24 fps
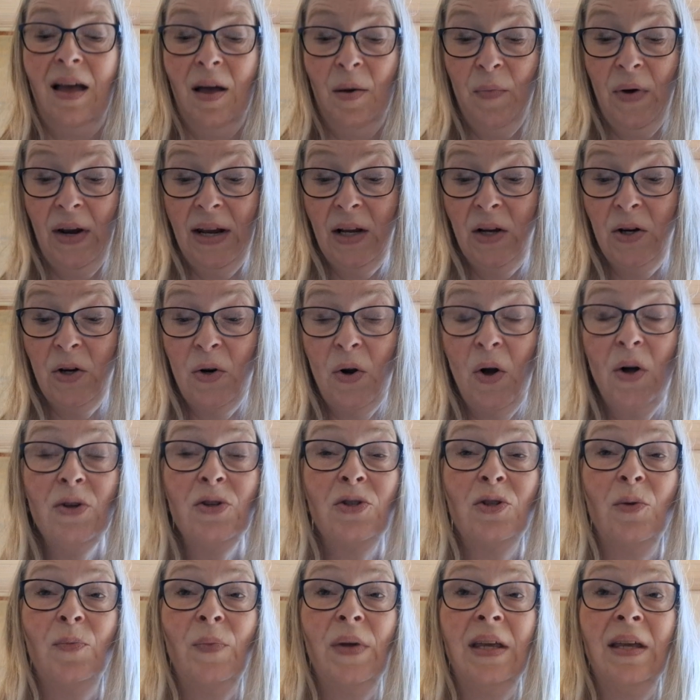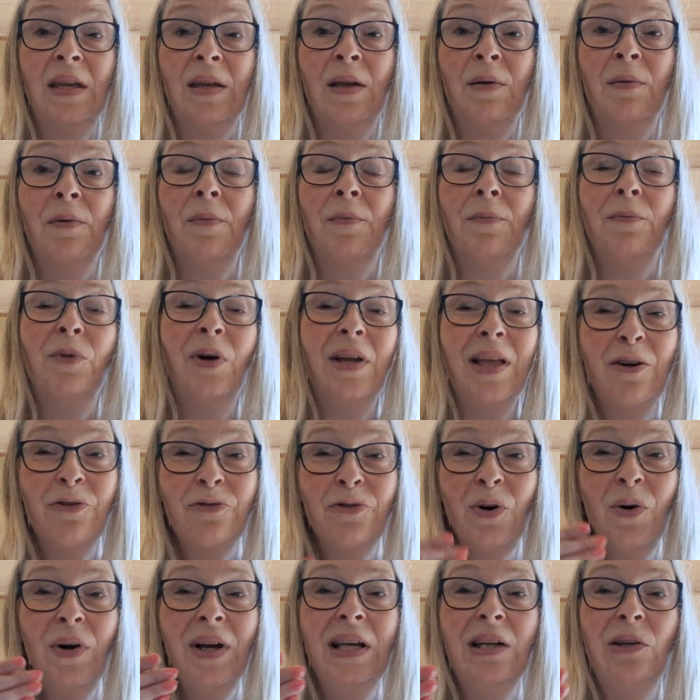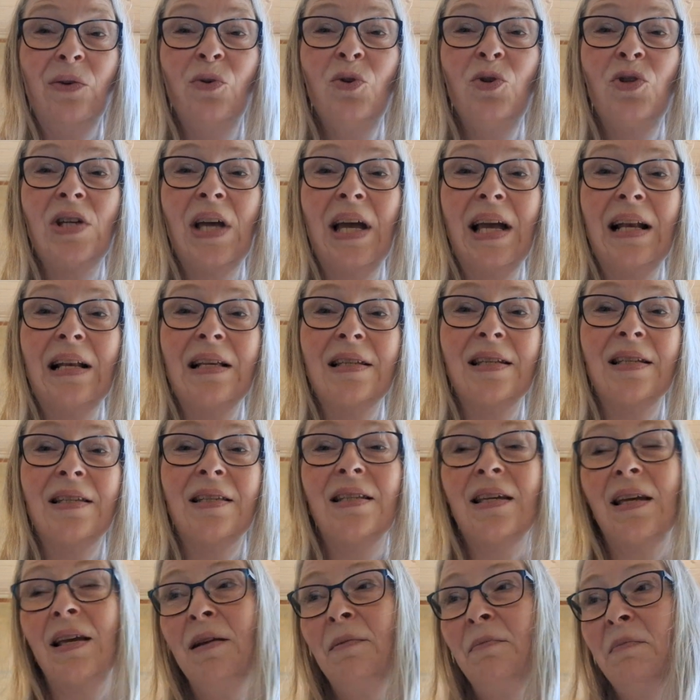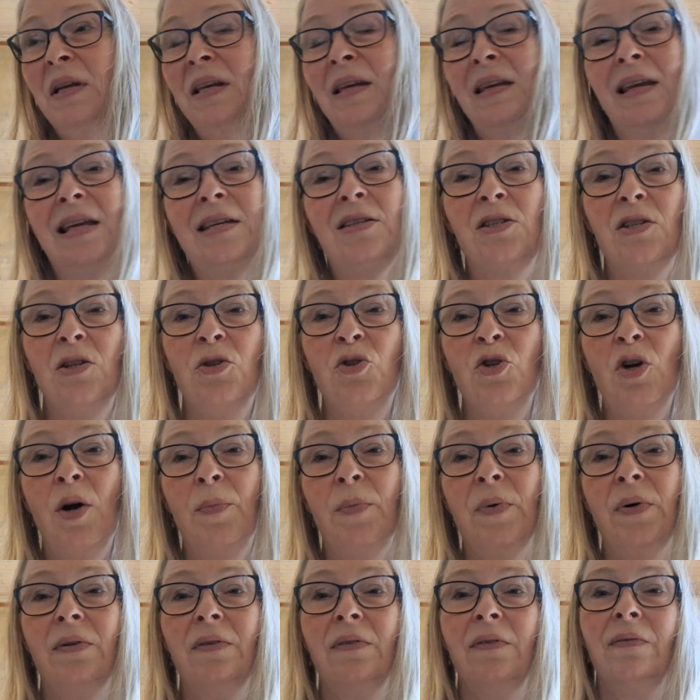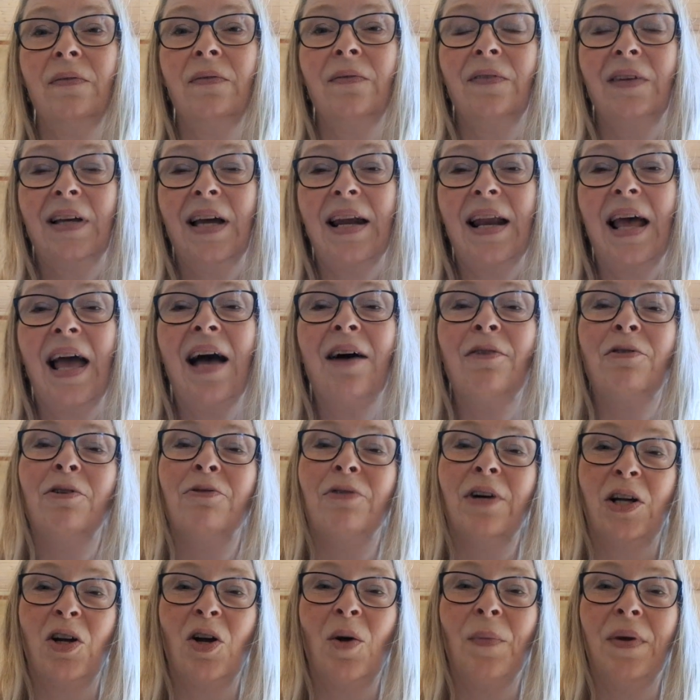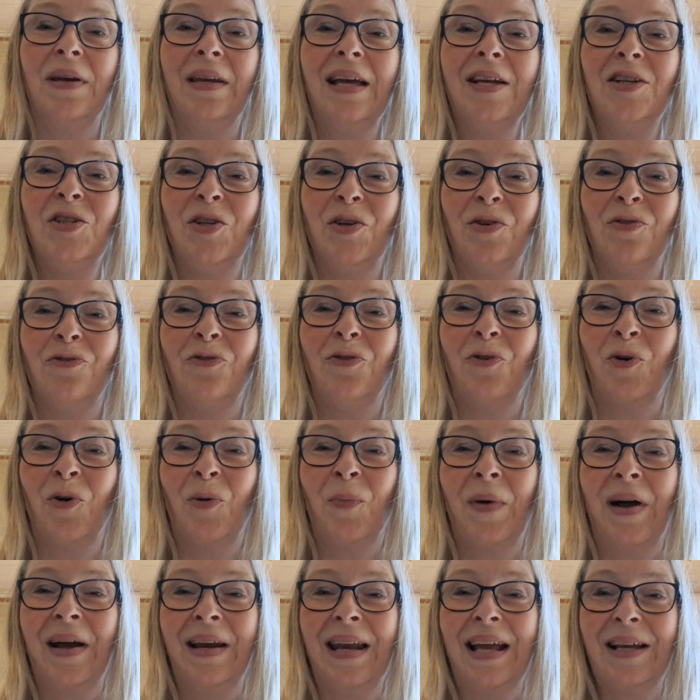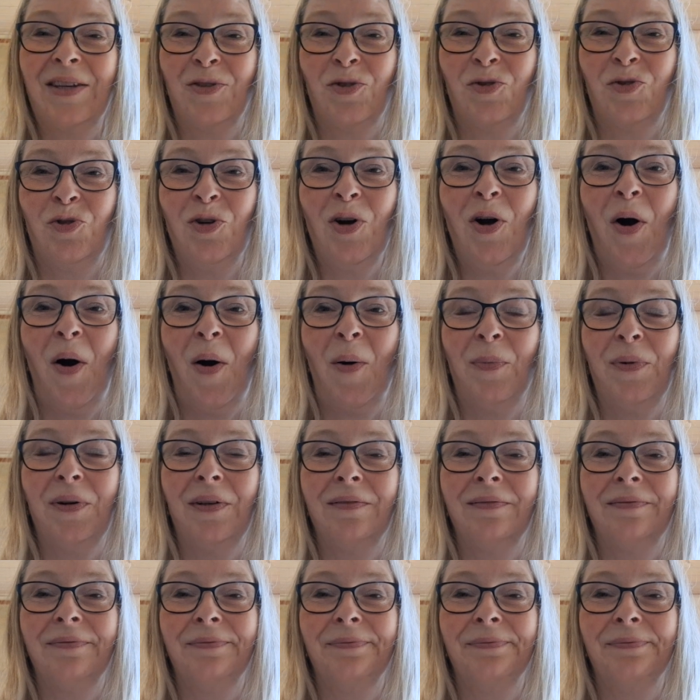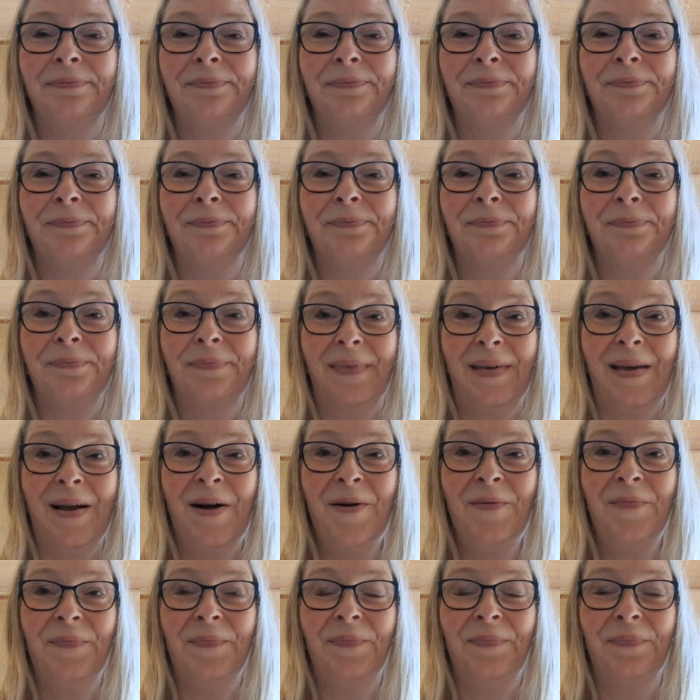But it could also be, må jeg få en udtalelse til mit næste job? Can I have a recommendation for my next job? Yeah.